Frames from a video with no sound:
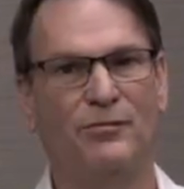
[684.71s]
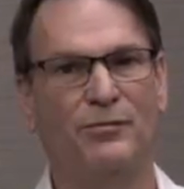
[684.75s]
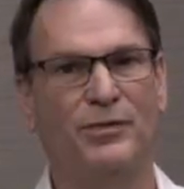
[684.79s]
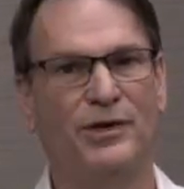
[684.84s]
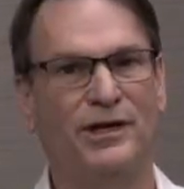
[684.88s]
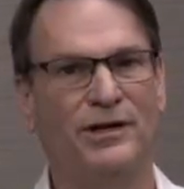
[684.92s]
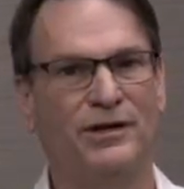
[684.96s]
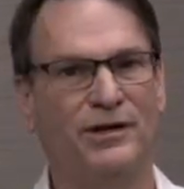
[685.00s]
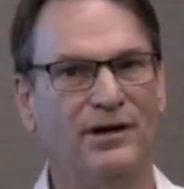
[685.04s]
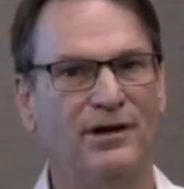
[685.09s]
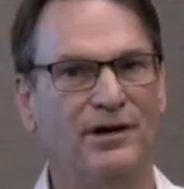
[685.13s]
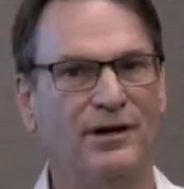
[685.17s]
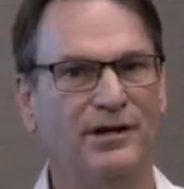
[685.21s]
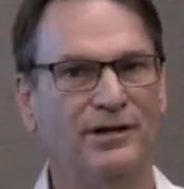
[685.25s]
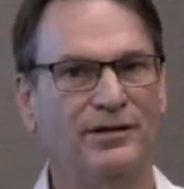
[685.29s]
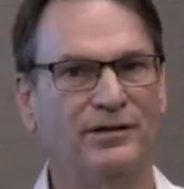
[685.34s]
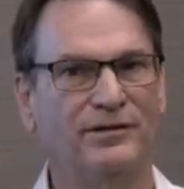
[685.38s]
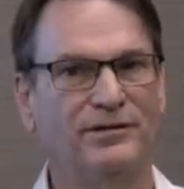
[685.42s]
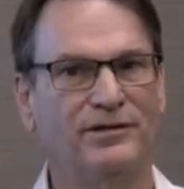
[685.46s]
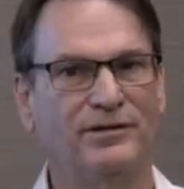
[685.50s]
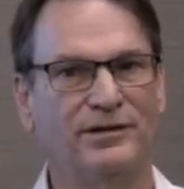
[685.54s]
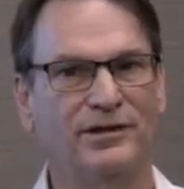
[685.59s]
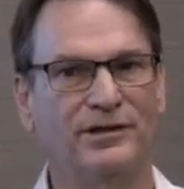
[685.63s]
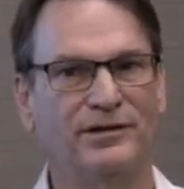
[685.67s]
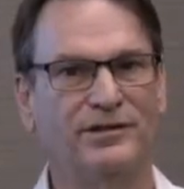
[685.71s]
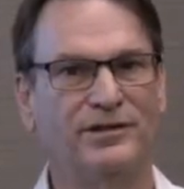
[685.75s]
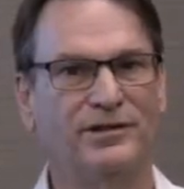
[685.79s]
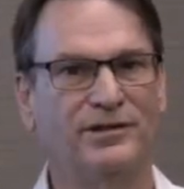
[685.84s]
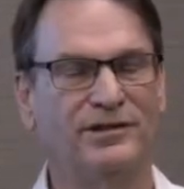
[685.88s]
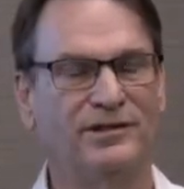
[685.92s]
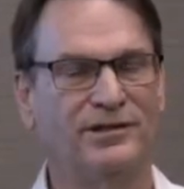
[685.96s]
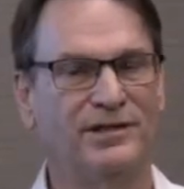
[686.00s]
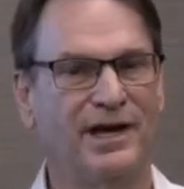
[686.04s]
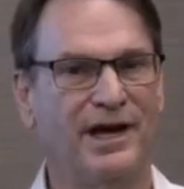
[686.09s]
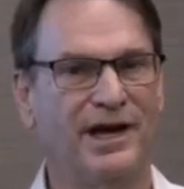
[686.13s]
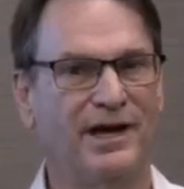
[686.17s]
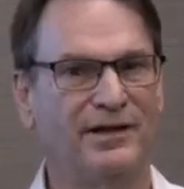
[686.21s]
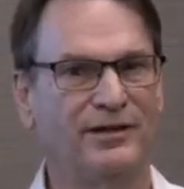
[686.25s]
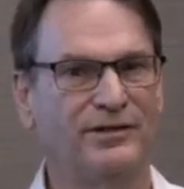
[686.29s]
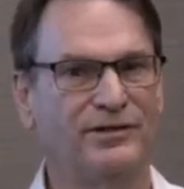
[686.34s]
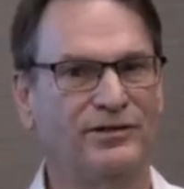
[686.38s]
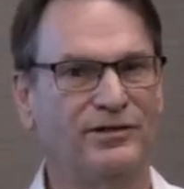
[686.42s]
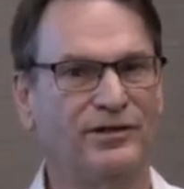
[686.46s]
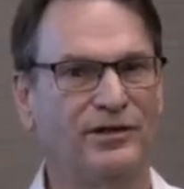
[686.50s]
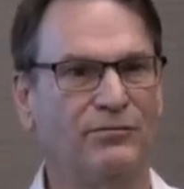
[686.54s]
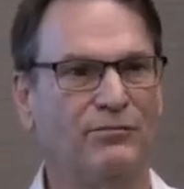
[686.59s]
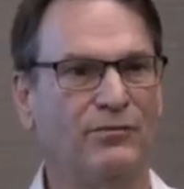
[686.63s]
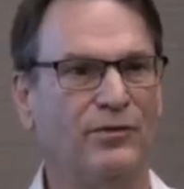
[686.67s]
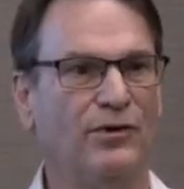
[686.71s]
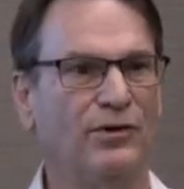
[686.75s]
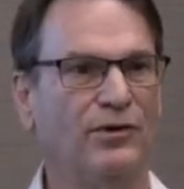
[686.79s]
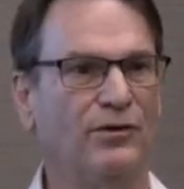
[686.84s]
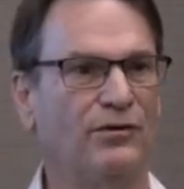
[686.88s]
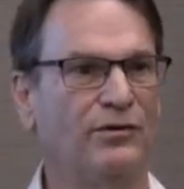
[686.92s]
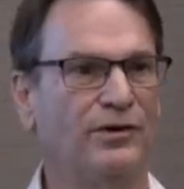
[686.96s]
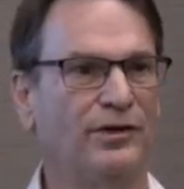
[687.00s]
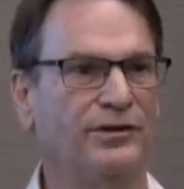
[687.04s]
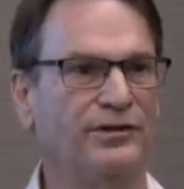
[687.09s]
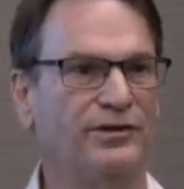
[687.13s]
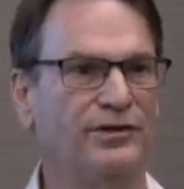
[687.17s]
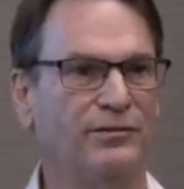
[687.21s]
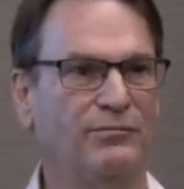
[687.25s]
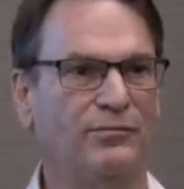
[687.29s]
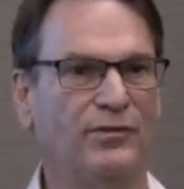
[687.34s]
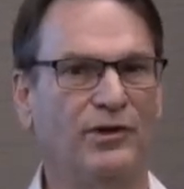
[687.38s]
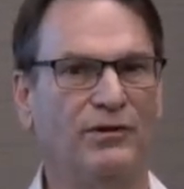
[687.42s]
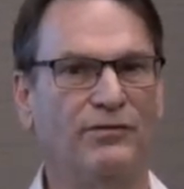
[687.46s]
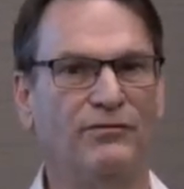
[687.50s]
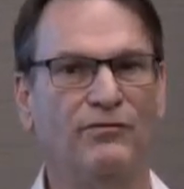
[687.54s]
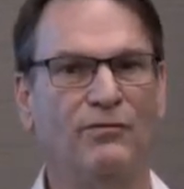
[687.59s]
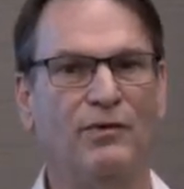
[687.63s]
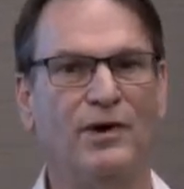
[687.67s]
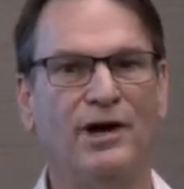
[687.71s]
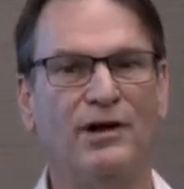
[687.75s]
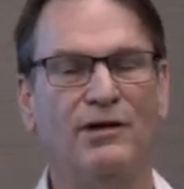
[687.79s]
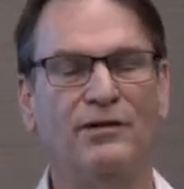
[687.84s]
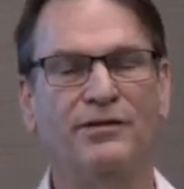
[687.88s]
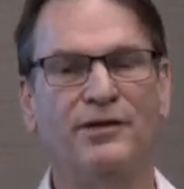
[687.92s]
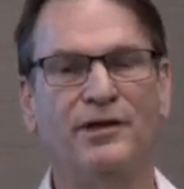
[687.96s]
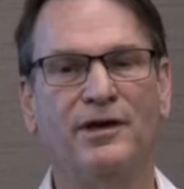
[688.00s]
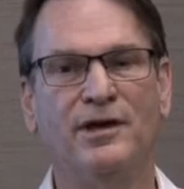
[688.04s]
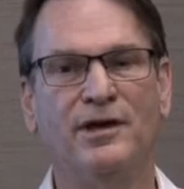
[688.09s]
because it's a status symbol or a symbol of wealth.